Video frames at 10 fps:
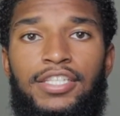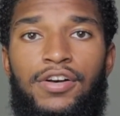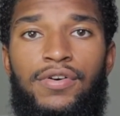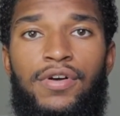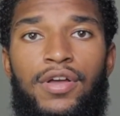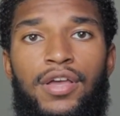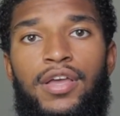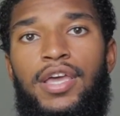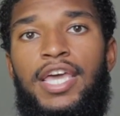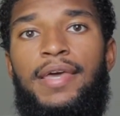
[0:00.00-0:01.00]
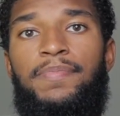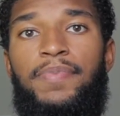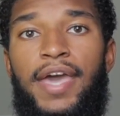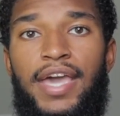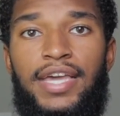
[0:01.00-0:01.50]
So it
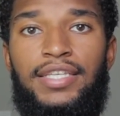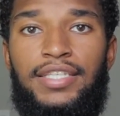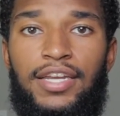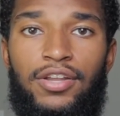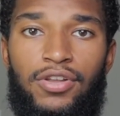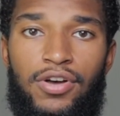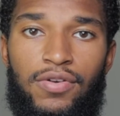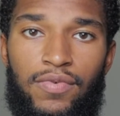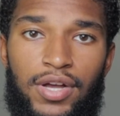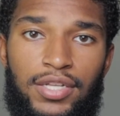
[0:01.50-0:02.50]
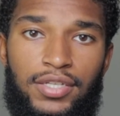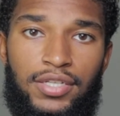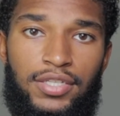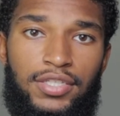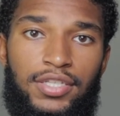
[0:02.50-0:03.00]
pays in the long run
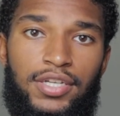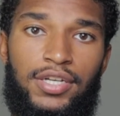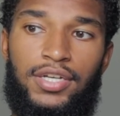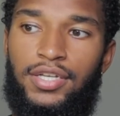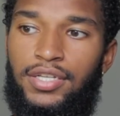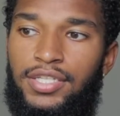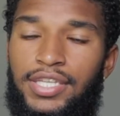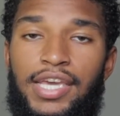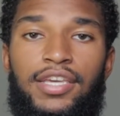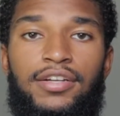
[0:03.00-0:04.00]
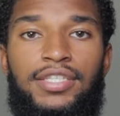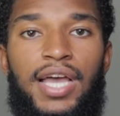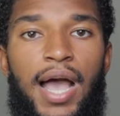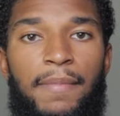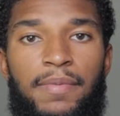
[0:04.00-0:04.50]
to take your
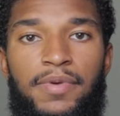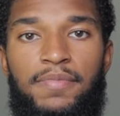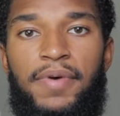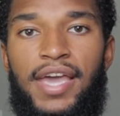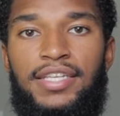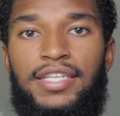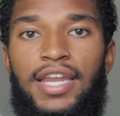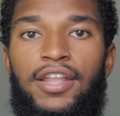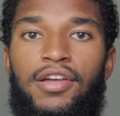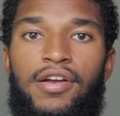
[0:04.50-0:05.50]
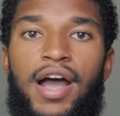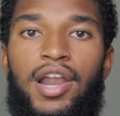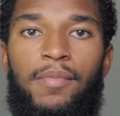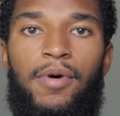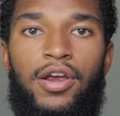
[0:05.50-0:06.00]
time and be patient and learn how
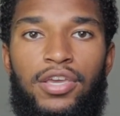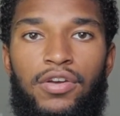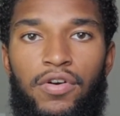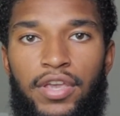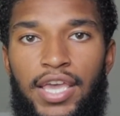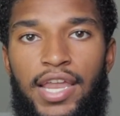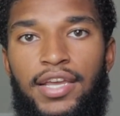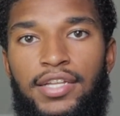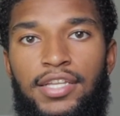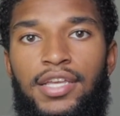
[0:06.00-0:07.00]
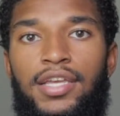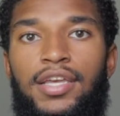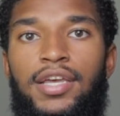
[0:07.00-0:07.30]
to market organically,